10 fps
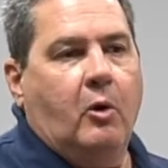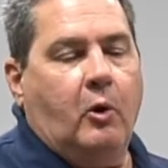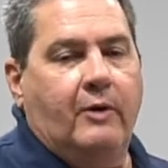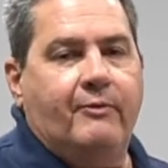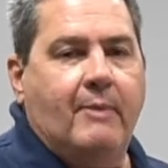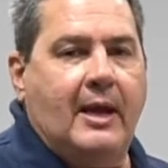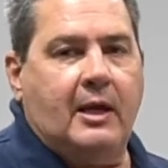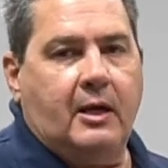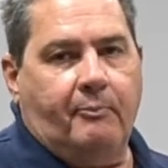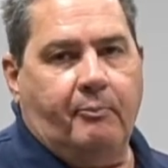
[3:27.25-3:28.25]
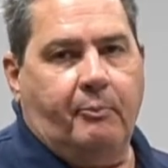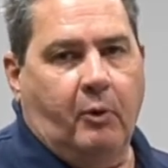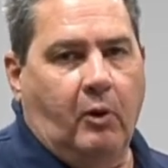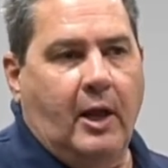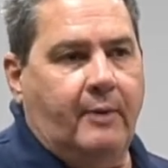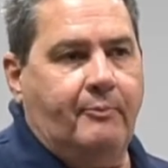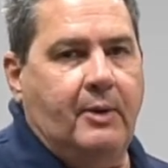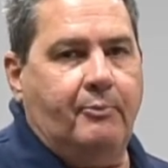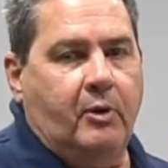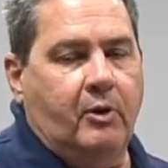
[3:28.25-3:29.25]
or even making a pull on a
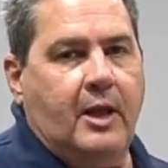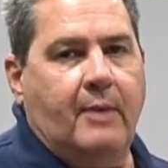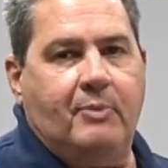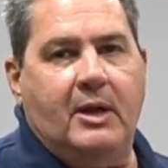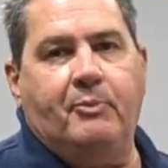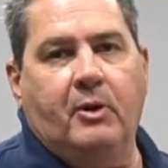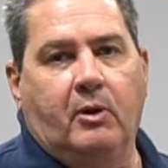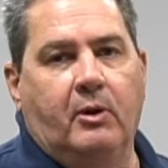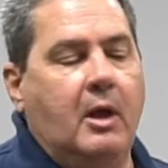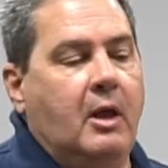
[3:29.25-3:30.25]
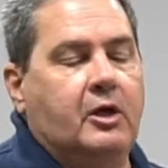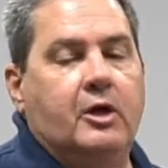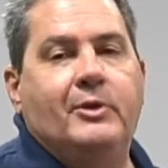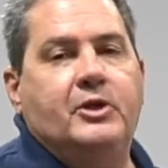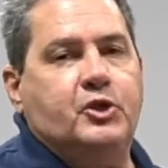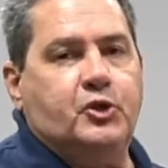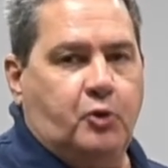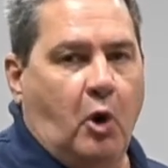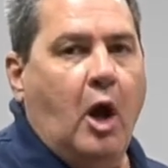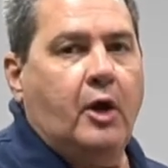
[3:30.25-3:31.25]
B-pillar, that B-pillar could be
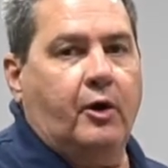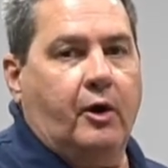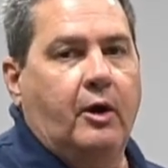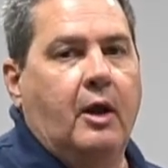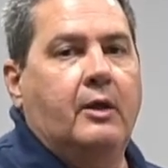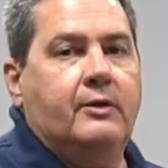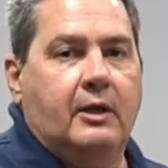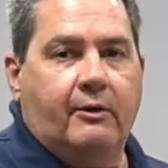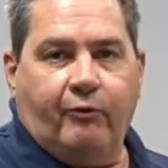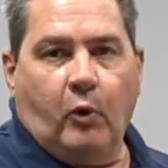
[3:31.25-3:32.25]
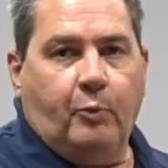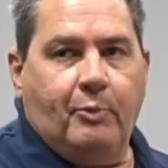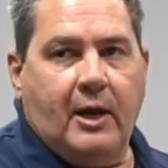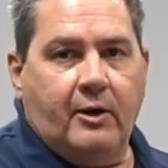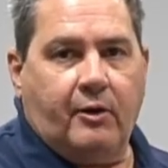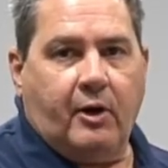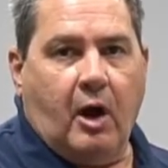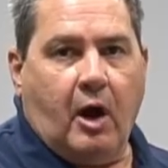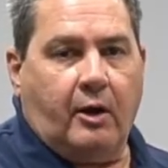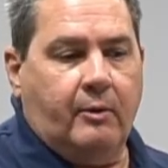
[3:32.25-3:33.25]
stronger than the floor pan of the
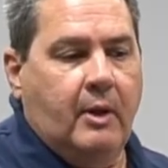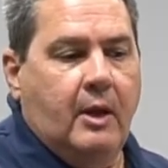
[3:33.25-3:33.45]
car.